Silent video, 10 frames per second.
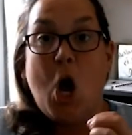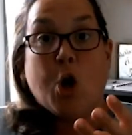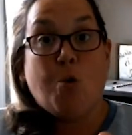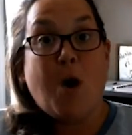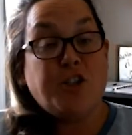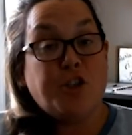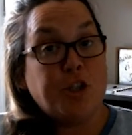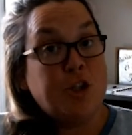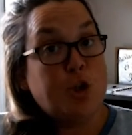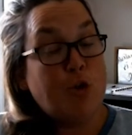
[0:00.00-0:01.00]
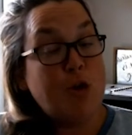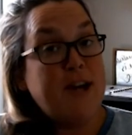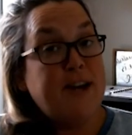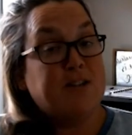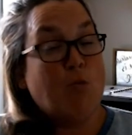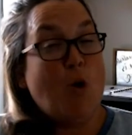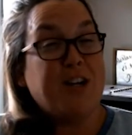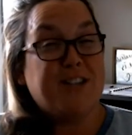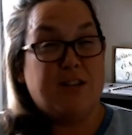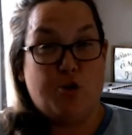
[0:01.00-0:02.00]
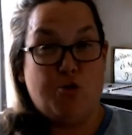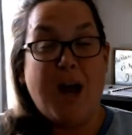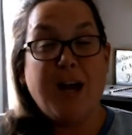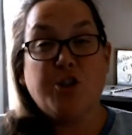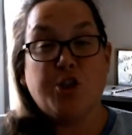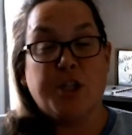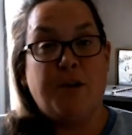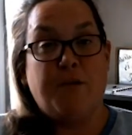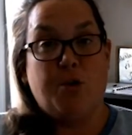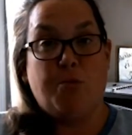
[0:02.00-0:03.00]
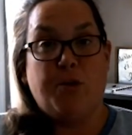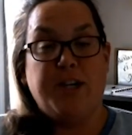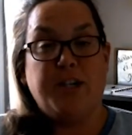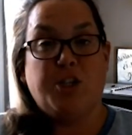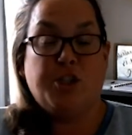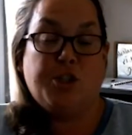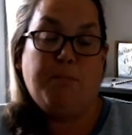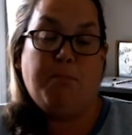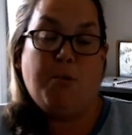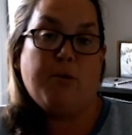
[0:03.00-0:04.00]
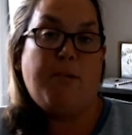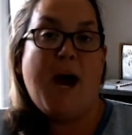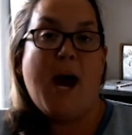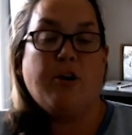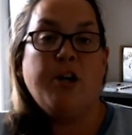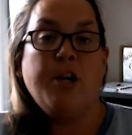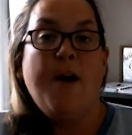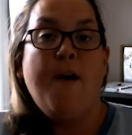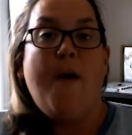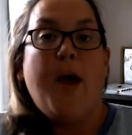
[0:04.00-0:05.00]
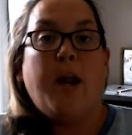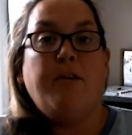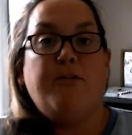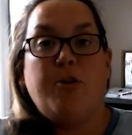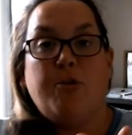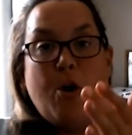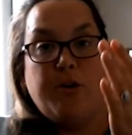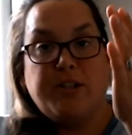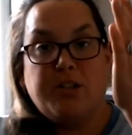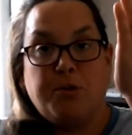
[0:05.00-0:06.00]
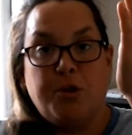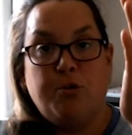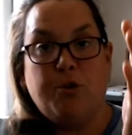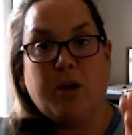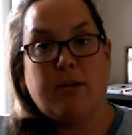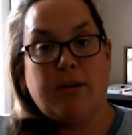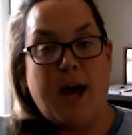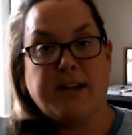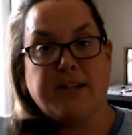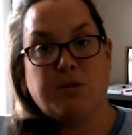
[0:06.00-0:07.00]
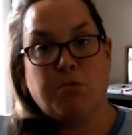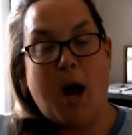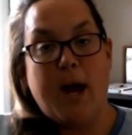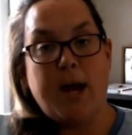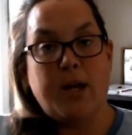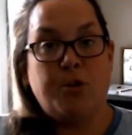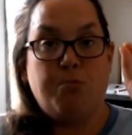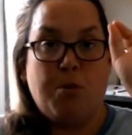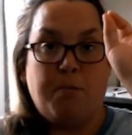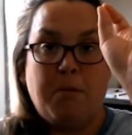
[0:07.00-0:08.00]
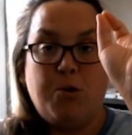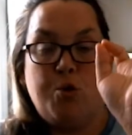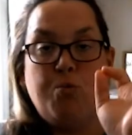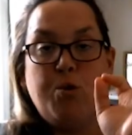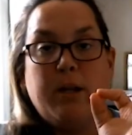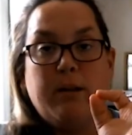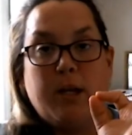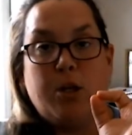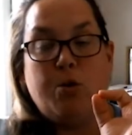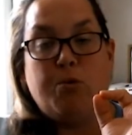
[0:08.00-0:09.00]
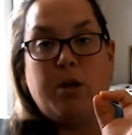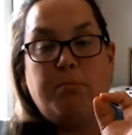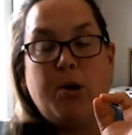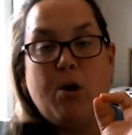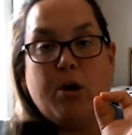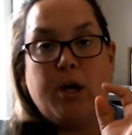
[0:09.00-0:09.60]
Question three is what is the direction of the relationship or the pattern? And if you notice when you look at the XY, and remember you read it like you read a book,